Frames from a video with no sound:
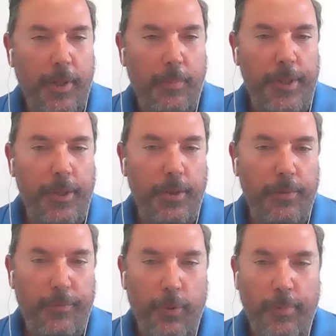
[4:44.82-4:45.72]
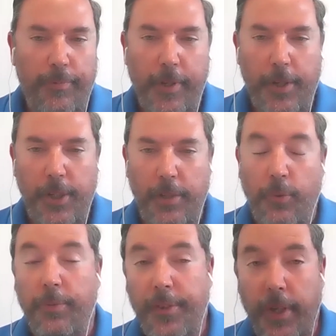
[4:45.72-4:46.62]
Don Petito, former fire
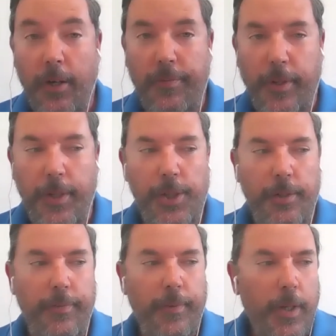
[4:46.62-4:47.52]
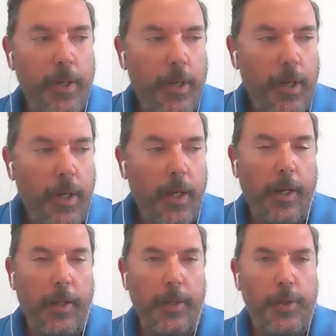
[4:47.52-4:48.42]
chief or retired fire chief.
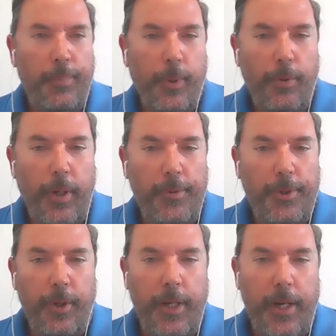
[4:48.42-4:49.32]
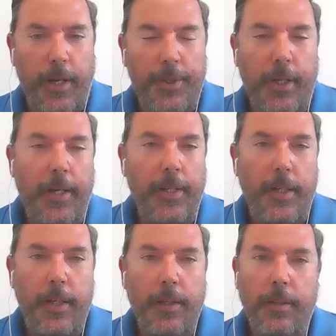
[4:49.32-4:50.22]
And this program started out as an
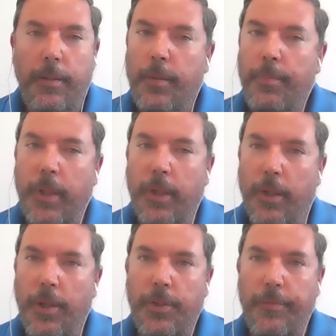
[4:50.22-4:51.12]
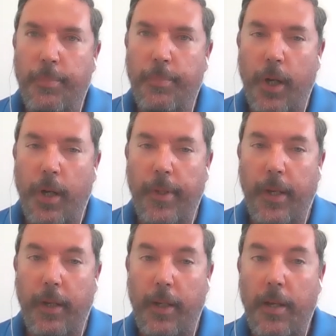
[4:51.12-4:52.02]
idea because of the problem
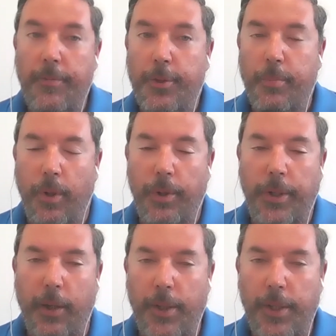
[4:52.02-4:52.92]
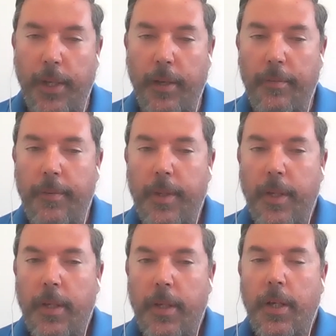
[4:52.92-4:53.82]
that a lot of smaller counties have,
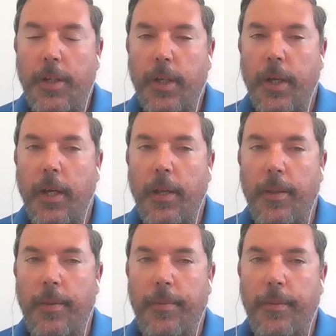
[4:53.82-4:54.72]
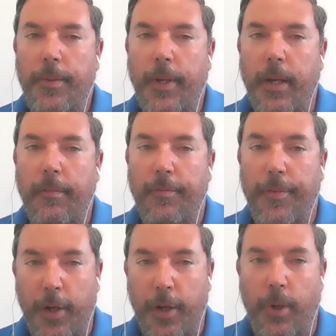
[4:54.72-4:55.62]
is that they have a
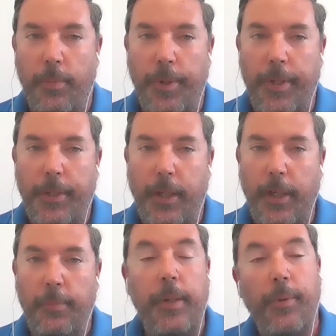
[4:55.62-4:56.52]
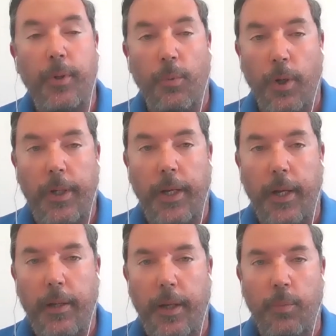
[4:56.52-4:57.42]
fire department that they need people to work
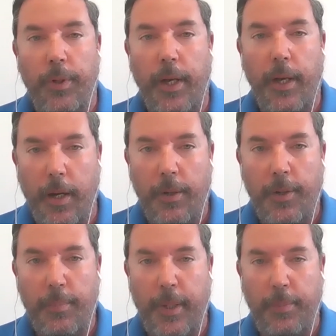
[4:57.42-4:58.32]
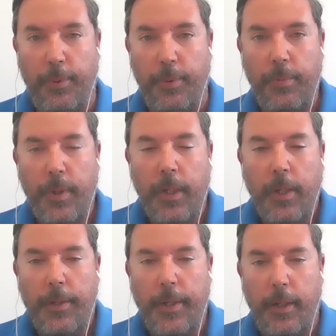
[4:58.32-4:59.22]
at. And when they hire the people,
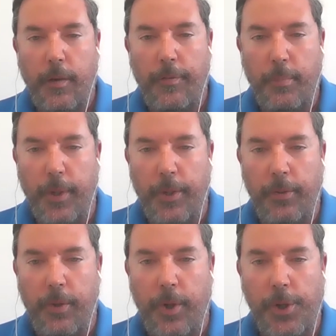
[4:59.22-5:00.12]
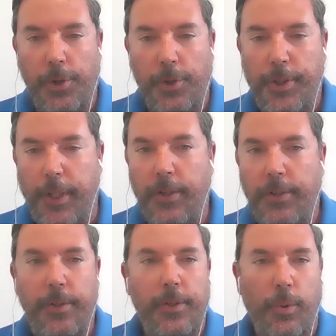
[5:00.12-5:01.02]
they come from other larger
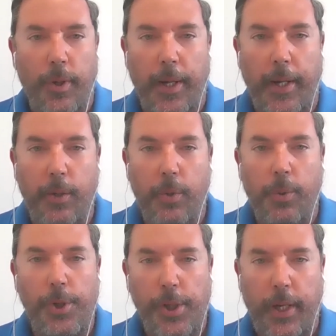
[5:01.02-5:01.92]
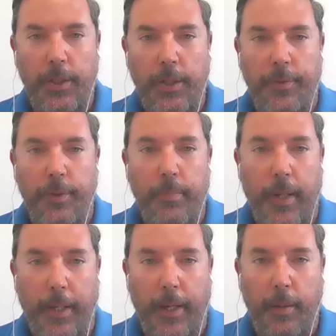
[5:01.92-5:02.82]
cities such as Orlando or Jacksonville,
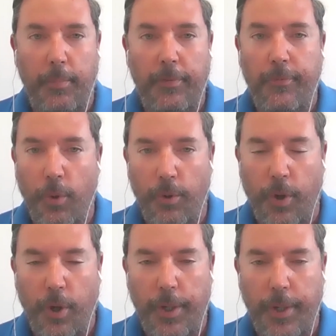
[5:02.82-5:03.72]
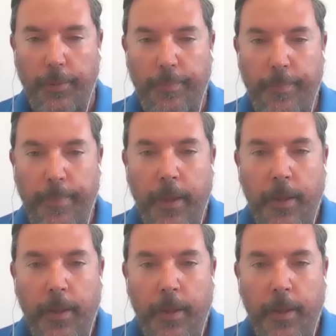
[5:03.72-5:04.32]
Miami, Fort Lauderdale,